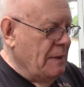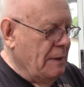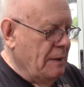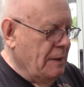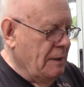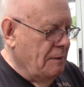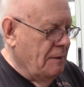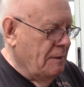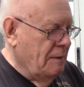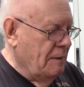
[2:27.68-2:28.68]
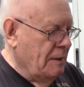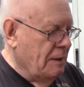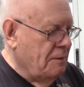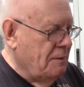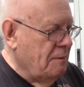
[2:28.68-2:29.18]
And
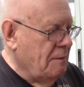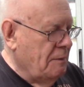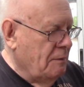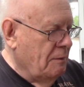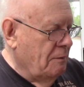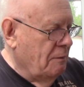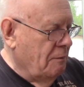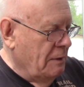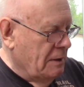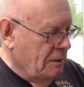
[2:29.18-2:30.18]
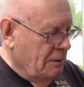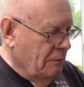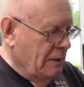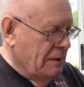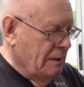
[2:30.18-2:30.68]
yes, we can
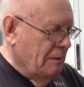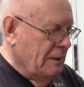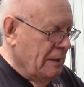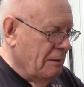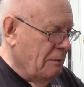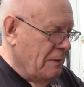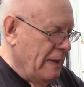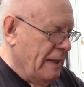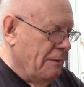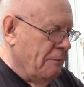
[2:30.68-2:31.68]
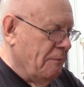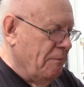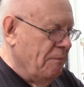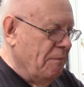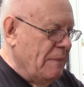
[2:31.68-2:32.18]
get it with that.
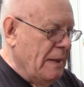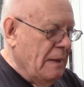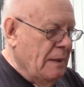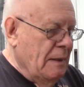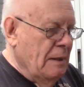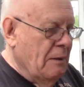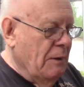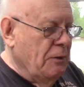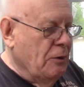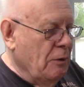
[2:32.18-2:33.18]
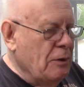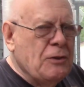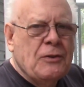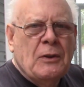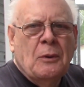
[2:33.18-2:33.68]
Now I turn the
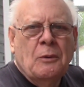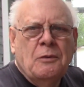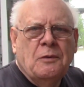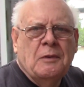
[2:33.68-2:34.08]
stove.